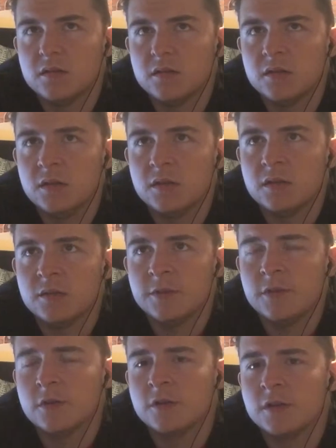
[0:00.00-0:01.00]
you know, I mean, you
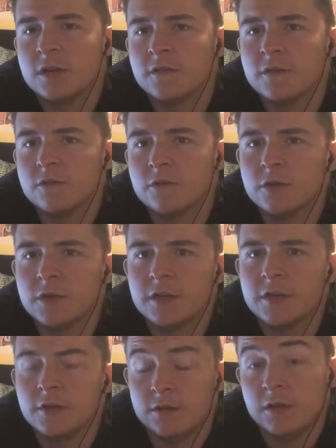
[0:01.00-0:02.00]
look at the other
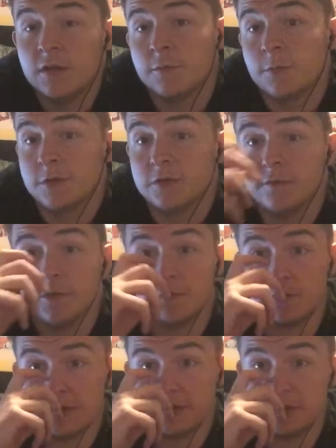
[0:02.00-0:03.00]
rookie, the other person involved
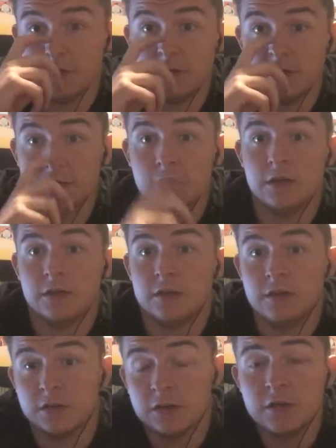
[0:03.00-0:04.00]
in the accident, and
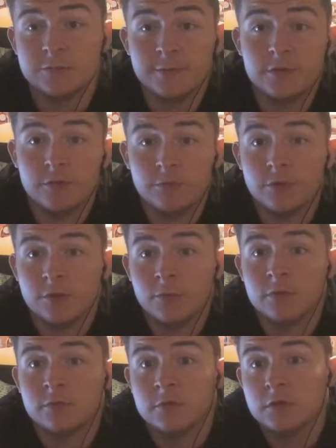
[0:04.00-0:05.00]
Leclerc's been doing pretty well.